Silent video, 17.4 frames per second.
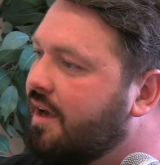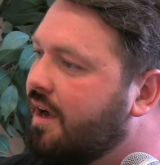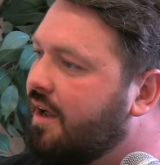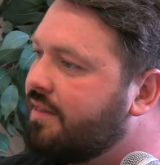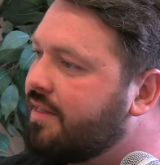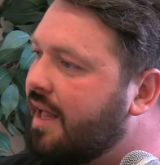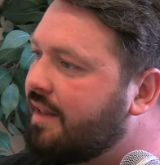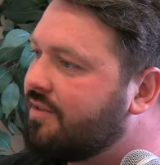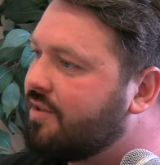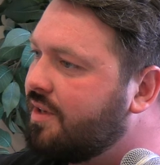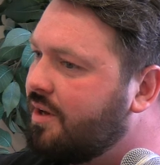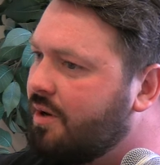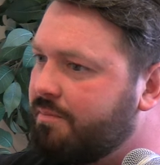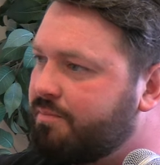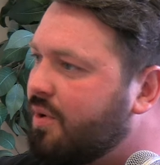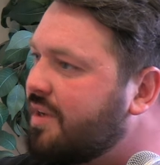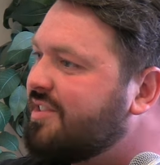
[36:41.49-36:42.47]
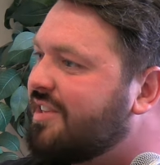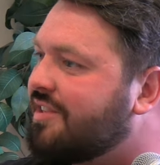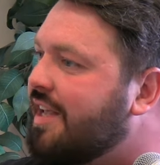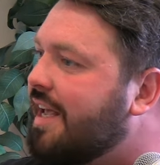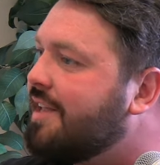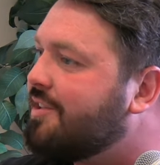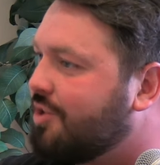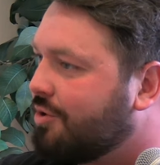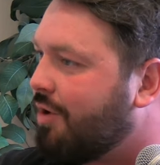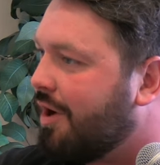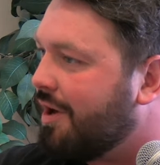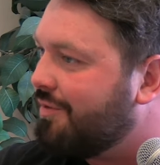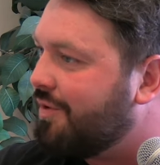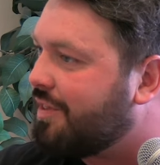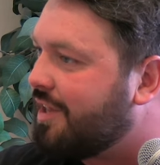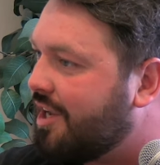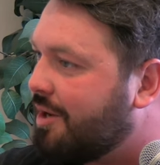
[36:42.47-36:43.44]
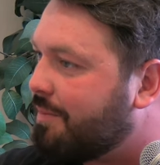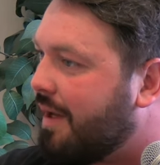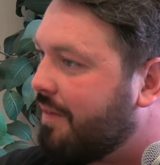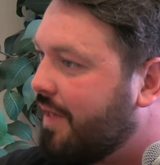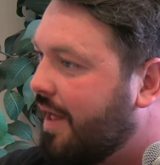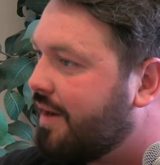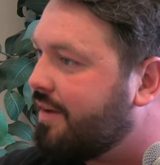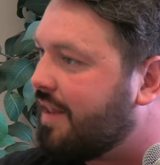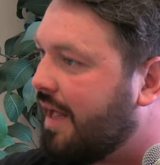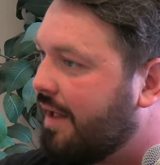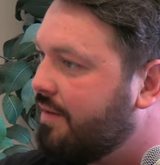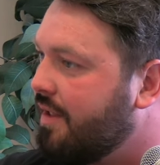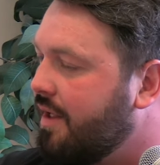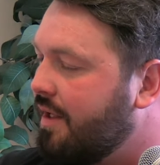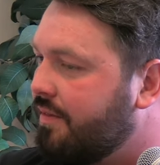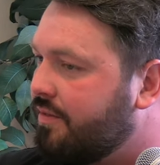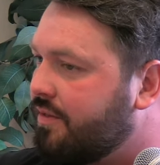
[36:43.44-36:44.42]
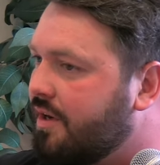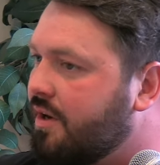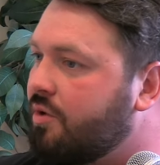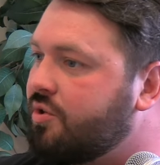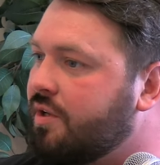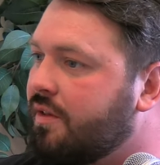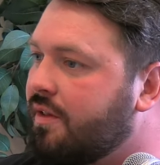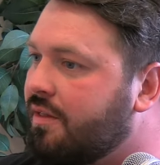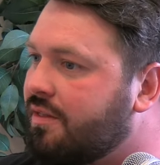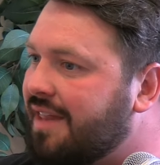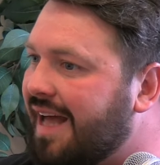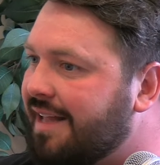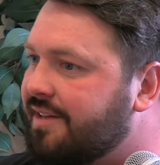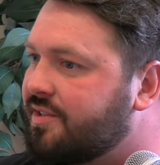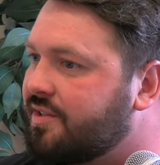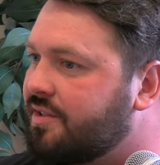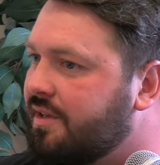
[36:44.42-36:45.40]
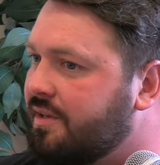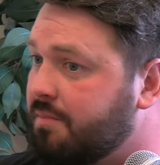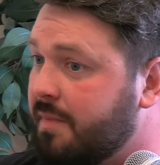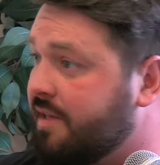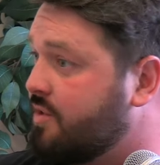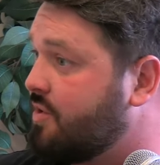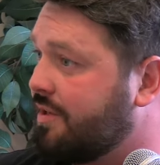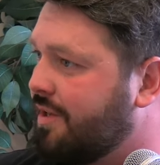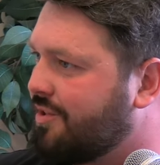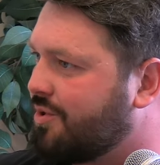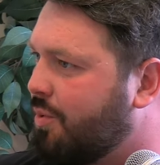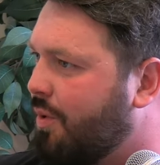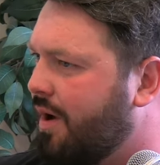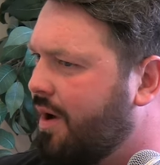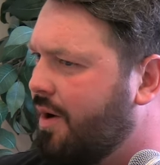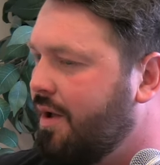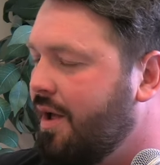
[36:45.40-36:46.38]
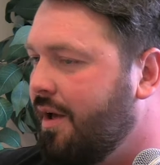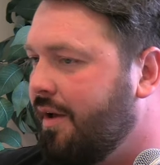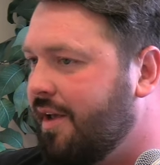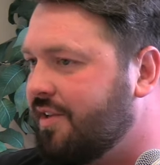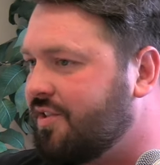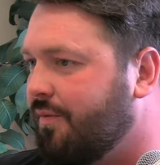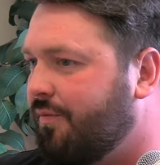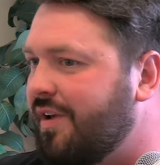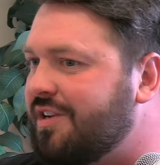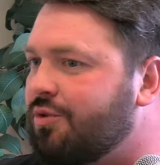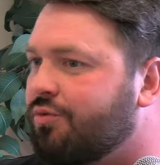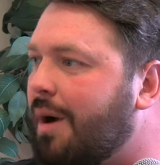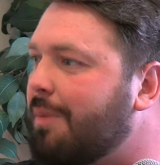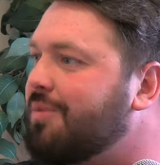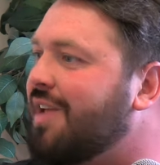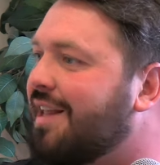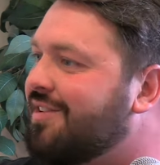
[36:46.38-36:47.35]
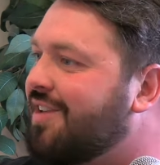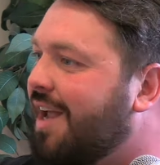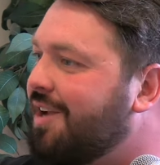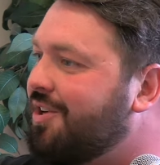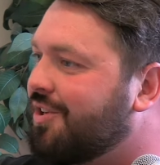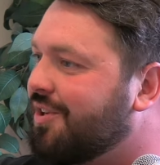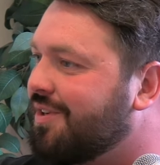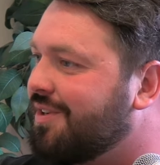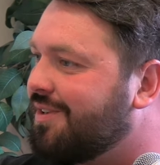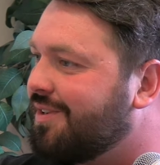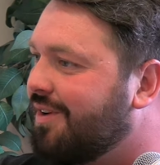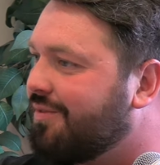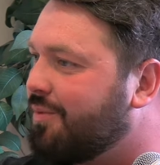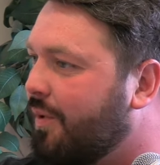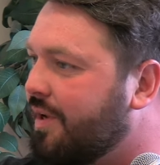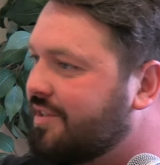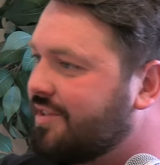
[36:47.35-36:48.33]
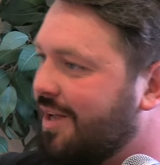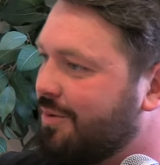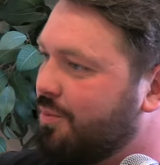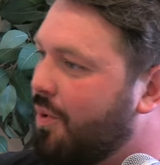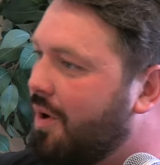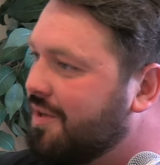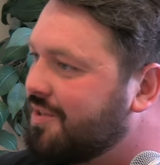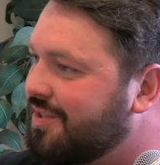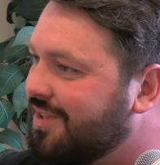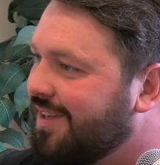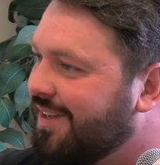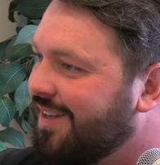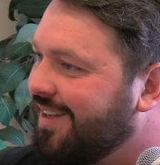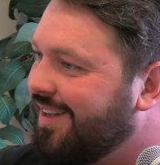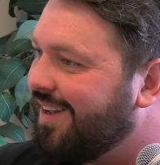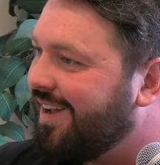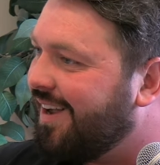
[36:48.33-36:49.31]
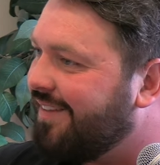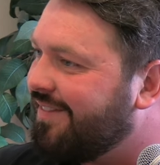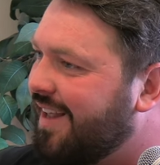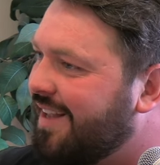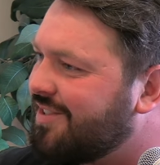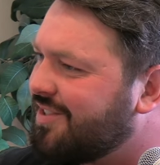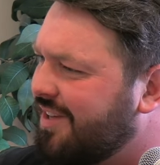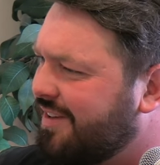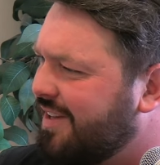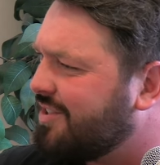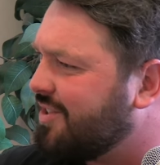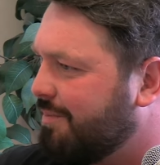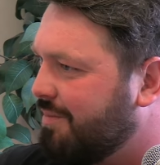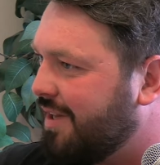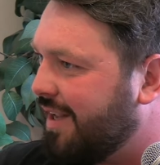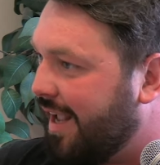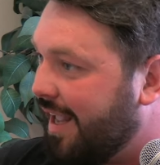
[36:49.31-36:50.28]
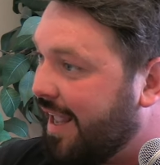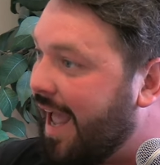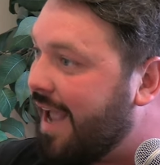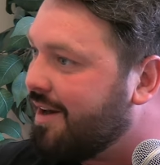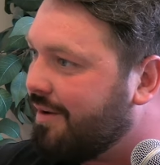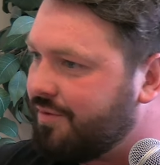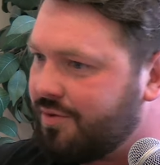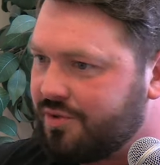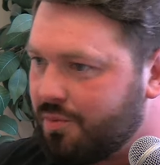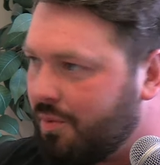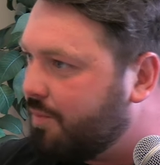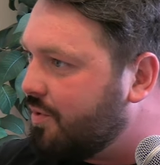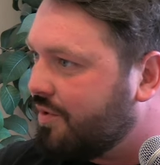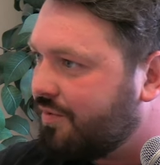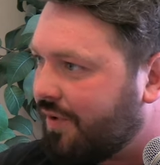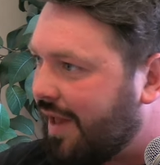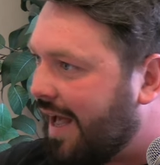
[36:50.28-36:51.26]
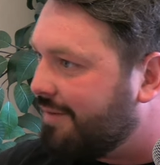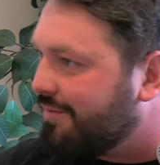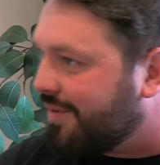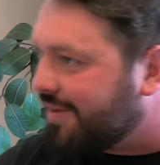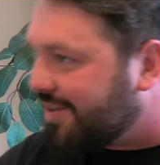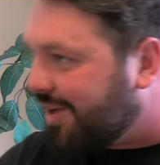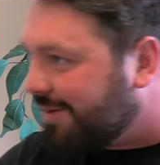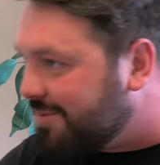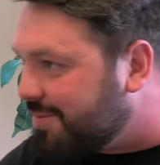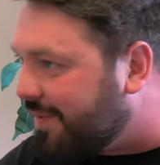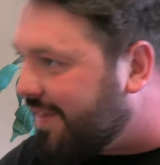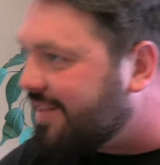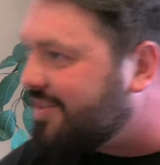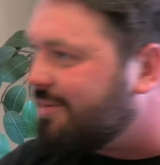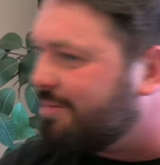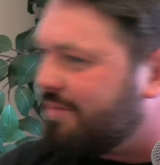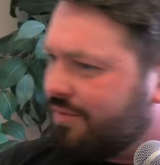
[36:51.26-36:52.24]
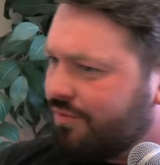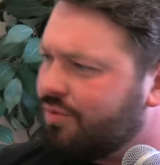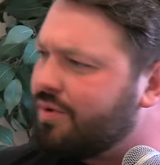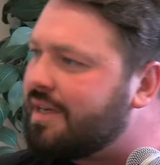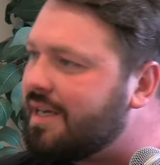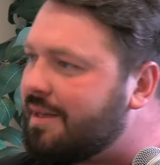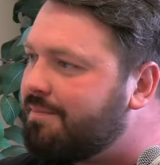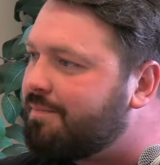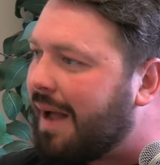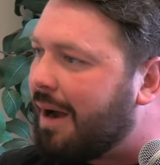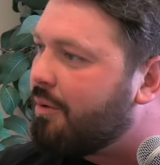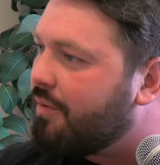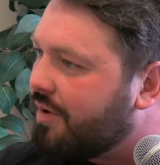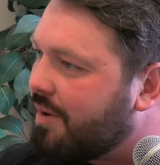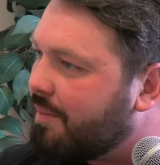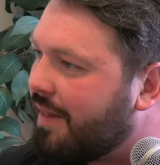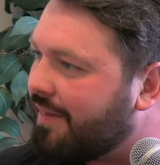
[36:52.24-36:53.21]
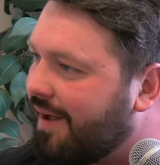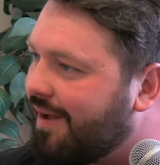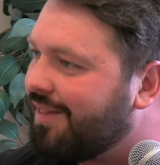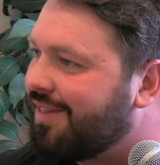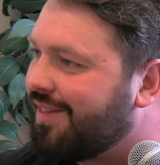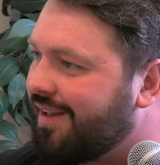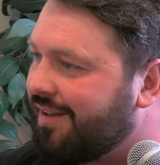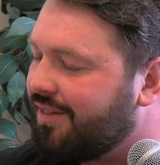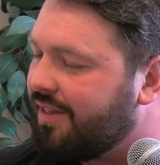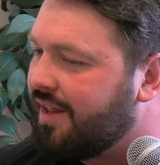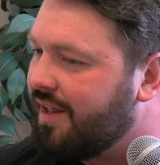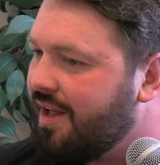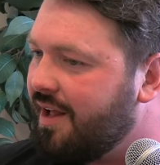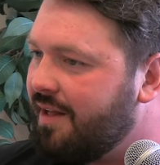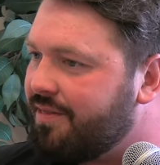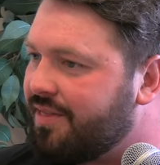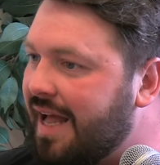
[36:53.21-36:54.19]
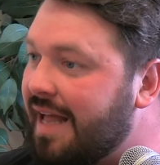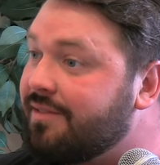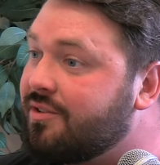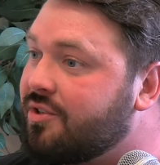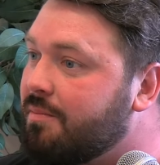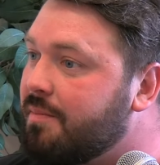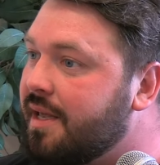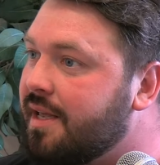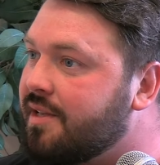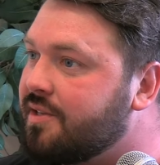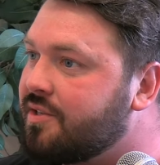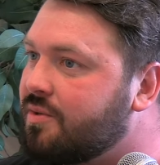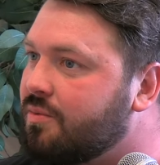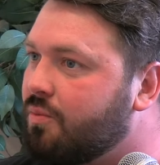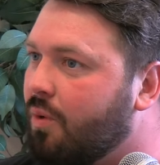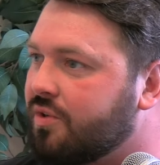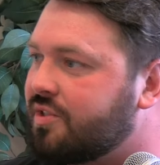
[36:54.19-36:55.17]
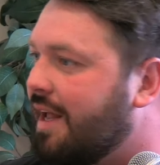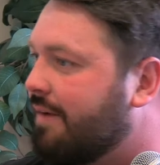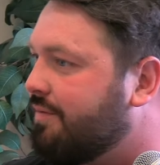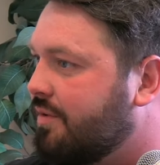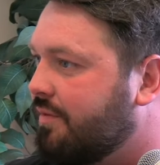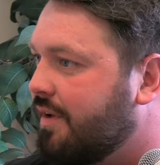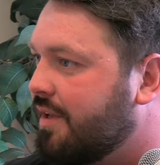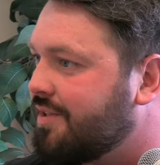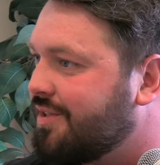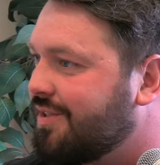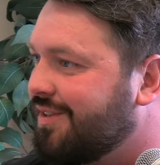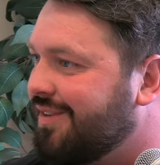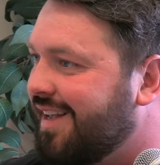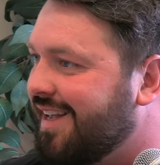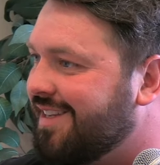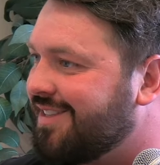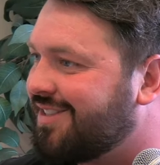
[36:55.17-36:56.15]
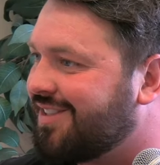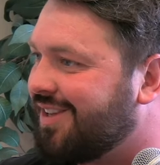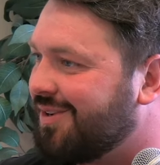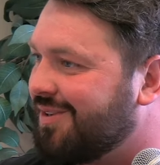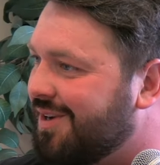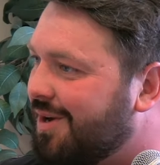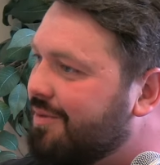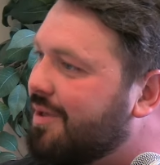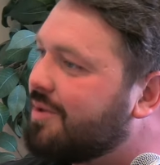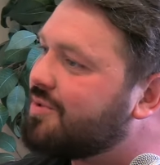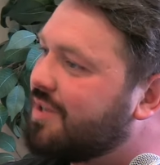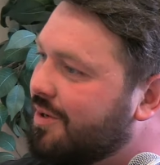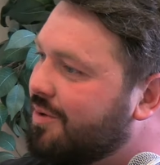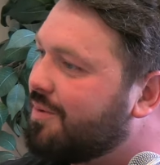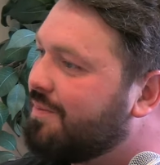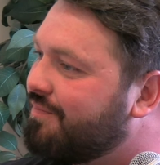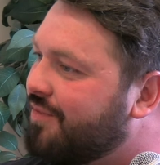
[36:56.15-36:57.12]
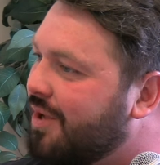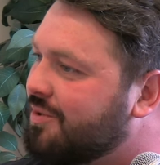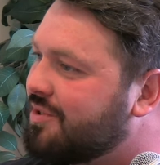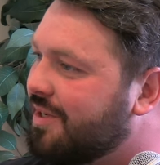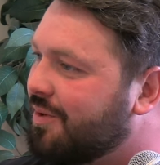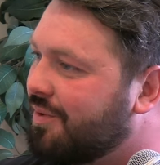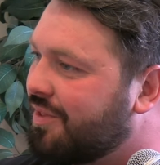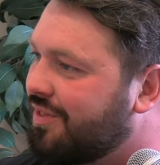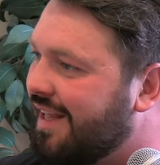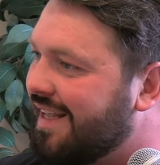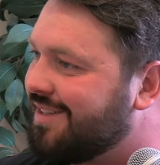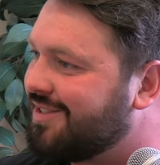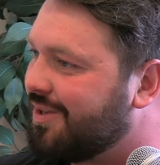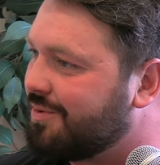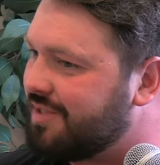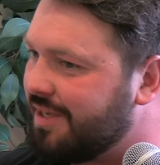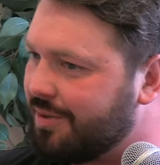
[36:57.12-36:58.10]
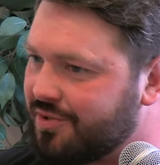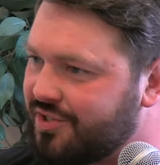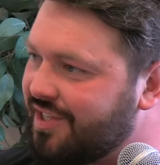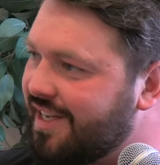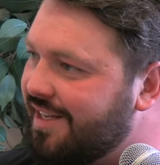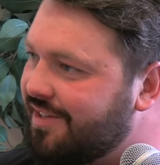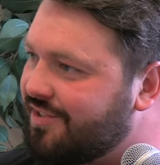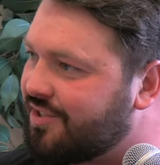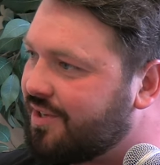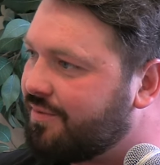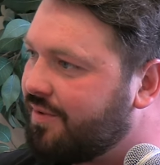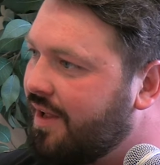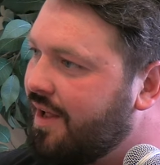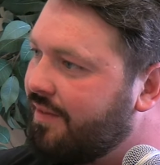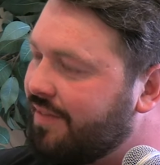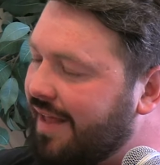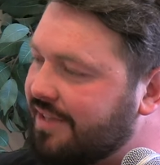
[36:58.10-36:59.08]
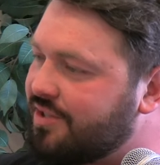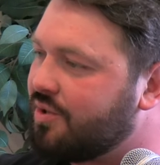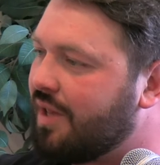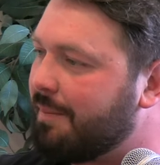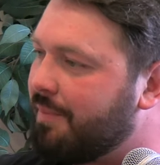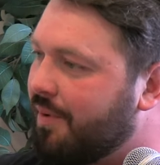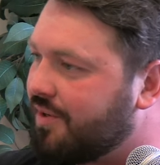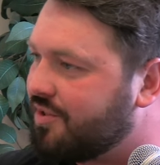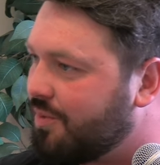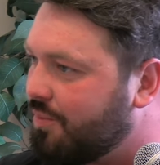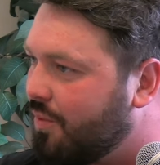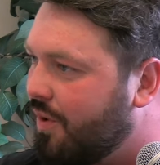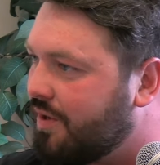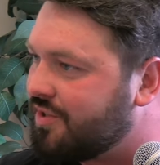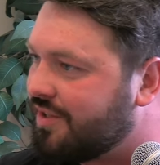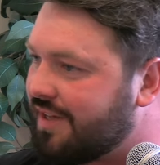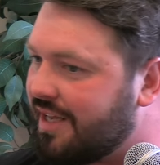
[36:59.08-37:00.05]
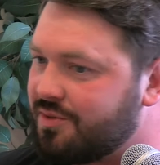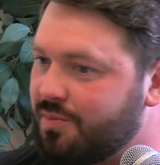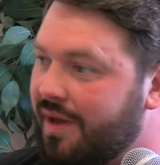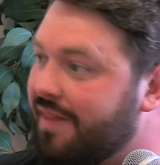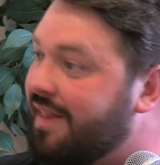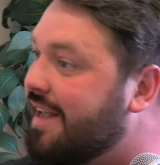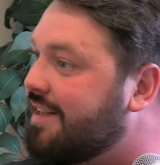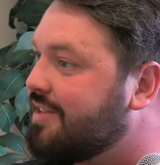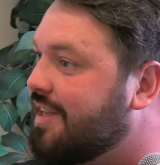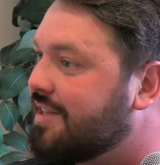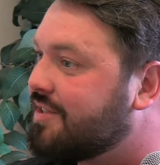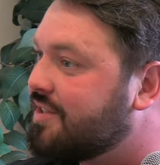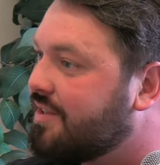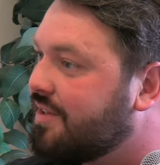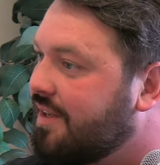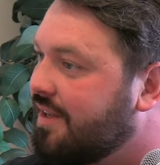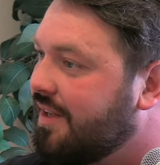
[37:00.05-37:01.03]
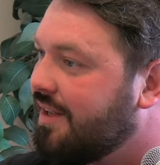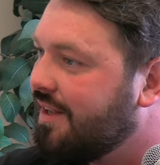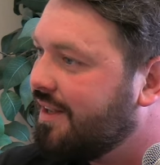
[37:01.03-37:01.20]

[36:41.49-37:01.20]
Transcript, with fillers: And that you know brings a tear to your eye if you think about that. That the notion that that's I mean it's, it's quite it's a visual representation of what his dad was. And there's there's something again I've used the word beautiful a handful of times, but there's something really powerful about that. I think that that to me is what's left of us. It's so you know those little those little things, those little seeds of that's who that person was and that's where they exist.